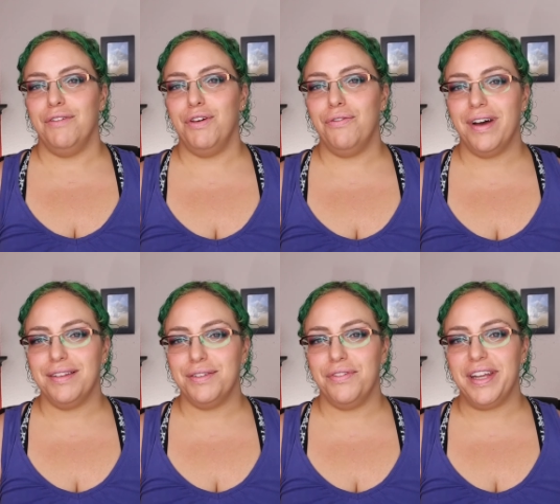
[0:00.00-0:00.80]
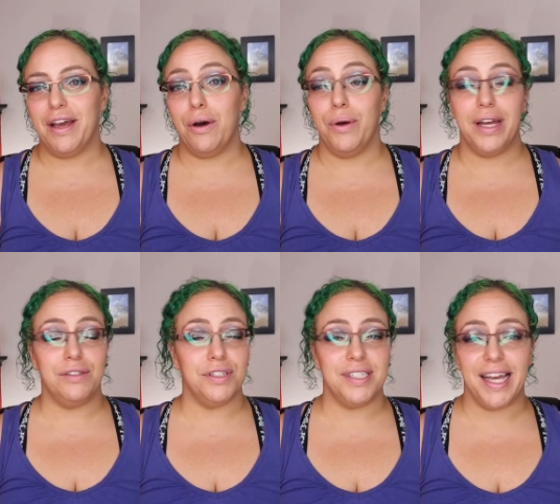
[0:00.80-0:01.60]
If you found this video
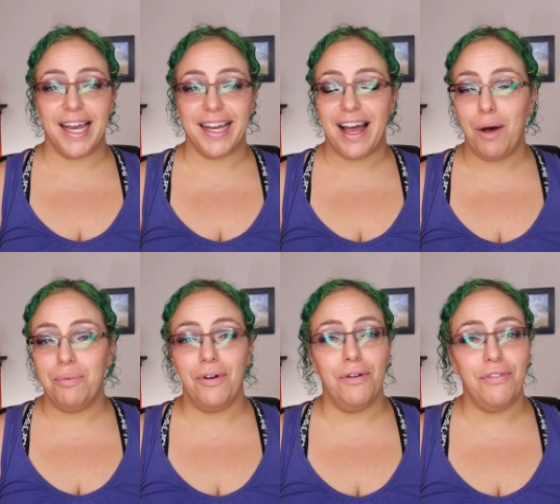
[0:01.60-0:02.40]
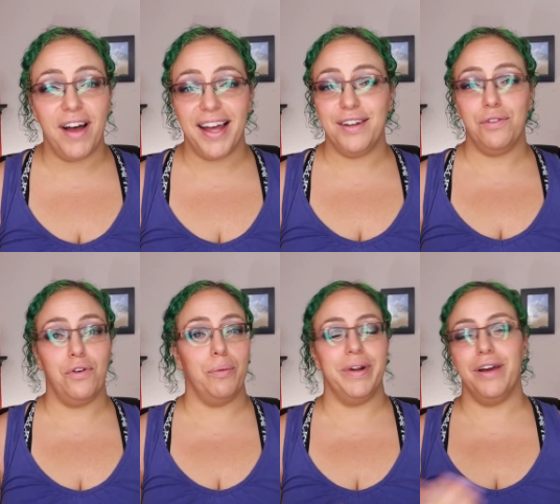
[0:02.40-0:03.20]
interesting, helpful, fun,
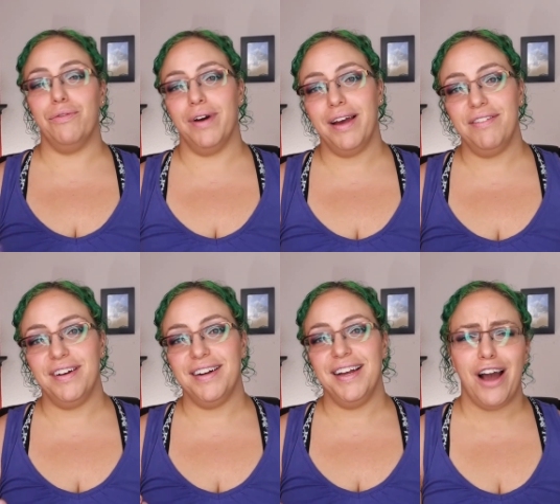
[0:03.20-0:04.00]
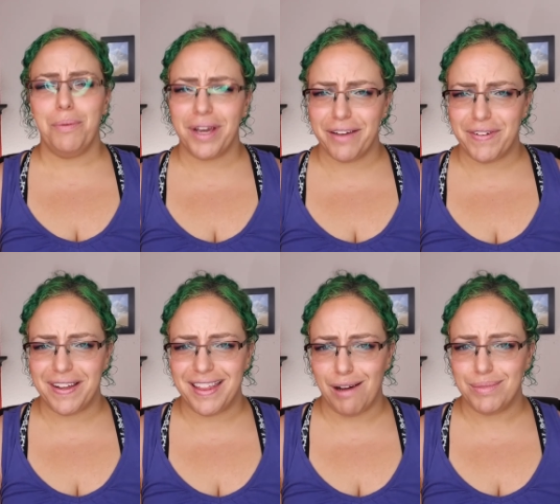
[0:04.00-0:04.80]
informative, whatever, I hope you give it
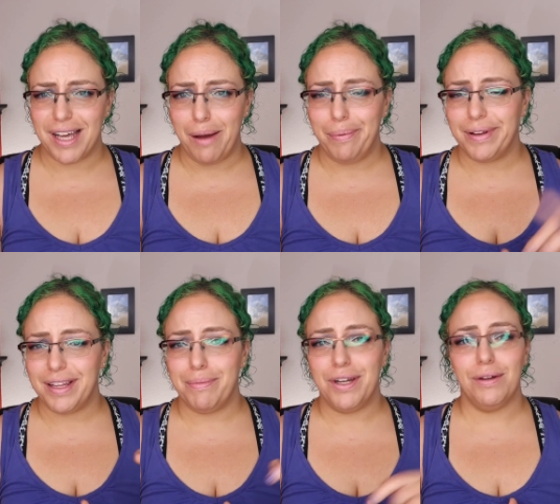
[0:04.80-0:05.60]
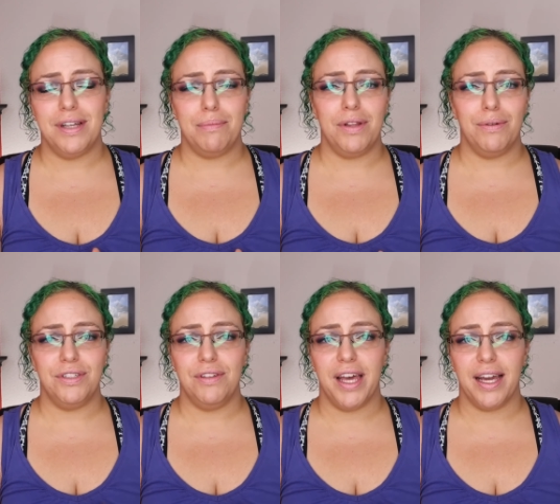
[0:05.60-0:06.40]
a thumbs up and let me know down below
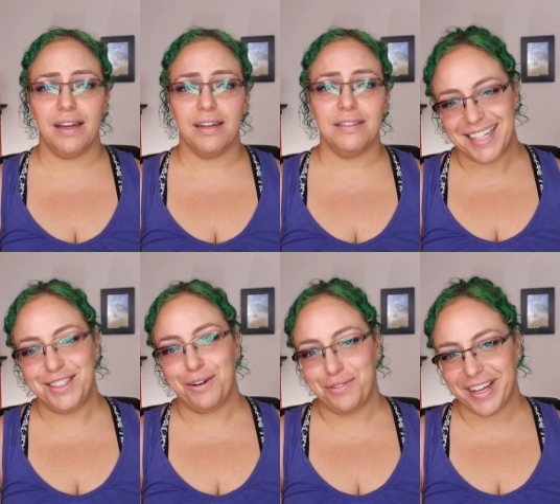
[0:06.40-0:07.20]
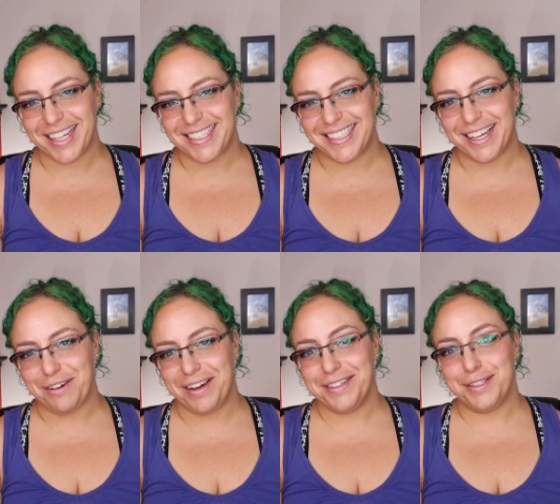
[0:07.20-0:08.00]
what you think. And don't forget to stick
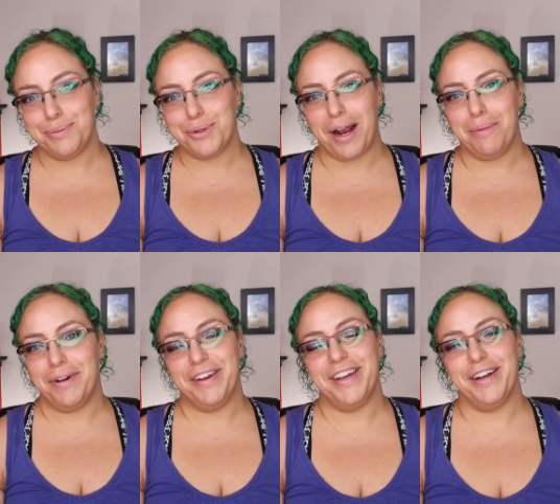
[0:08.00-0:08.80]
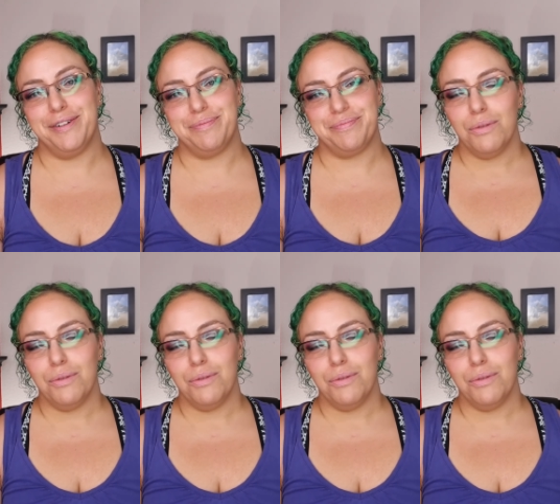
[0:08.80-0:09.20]
around and subscribe while you're here.